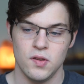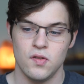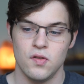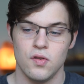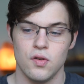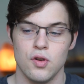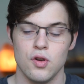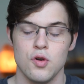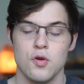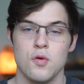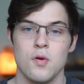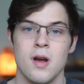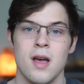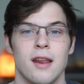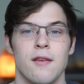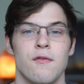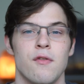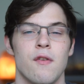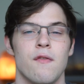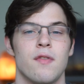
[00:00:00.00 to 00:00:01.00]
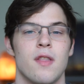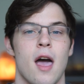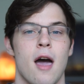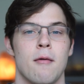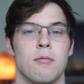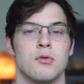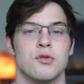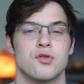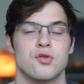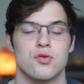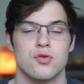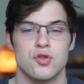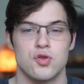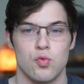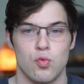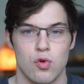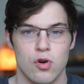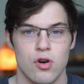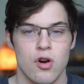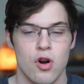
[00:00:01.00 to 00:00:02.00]
it to you. And even if the Apple
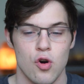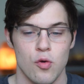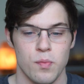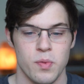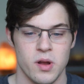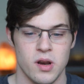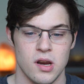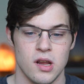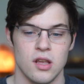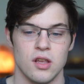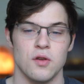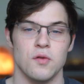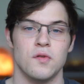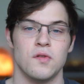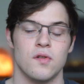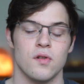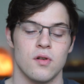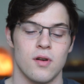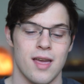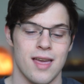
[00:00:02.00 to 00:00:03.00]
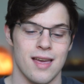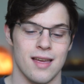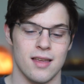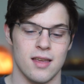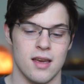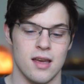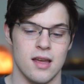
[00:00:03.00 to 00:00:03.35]
stores were open, you still can't